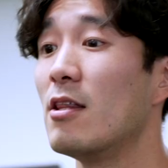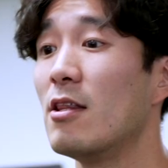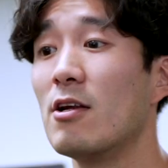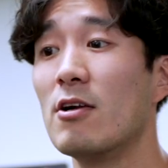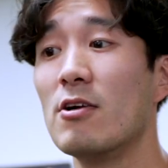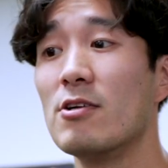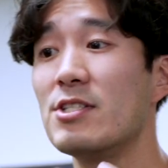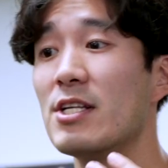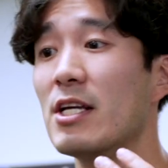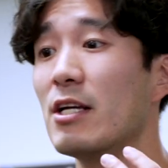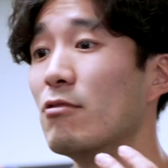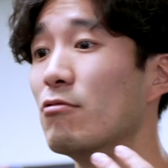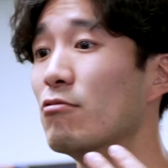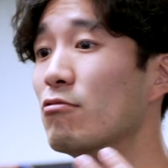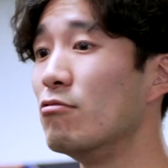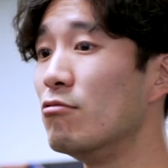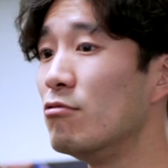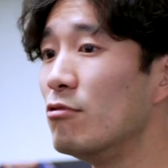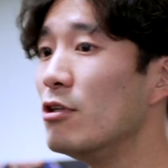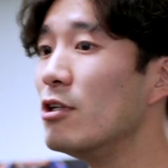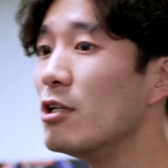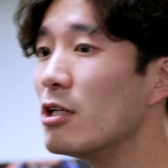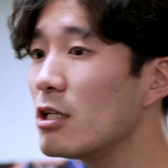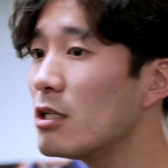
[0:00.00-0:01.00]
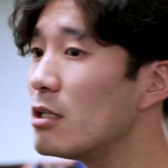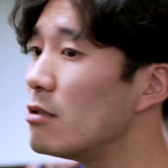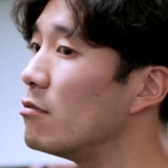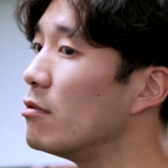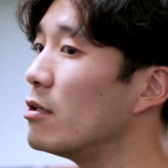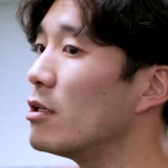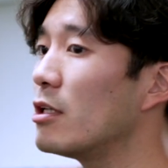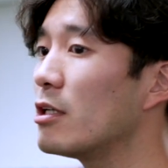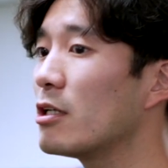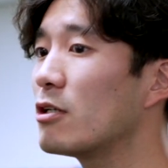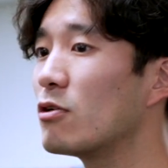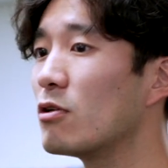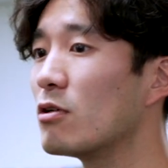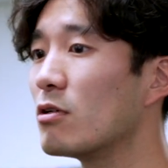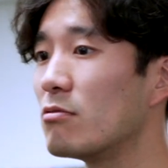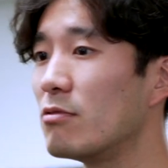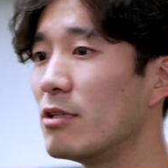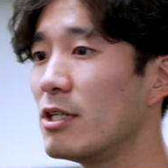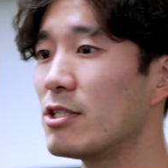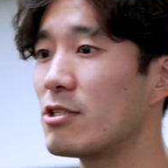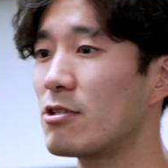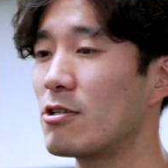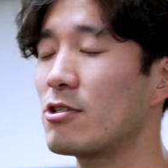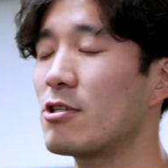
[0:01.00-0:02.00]
There's a really cool
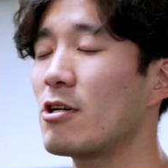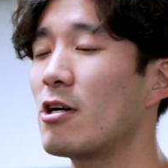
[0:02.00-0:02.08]
research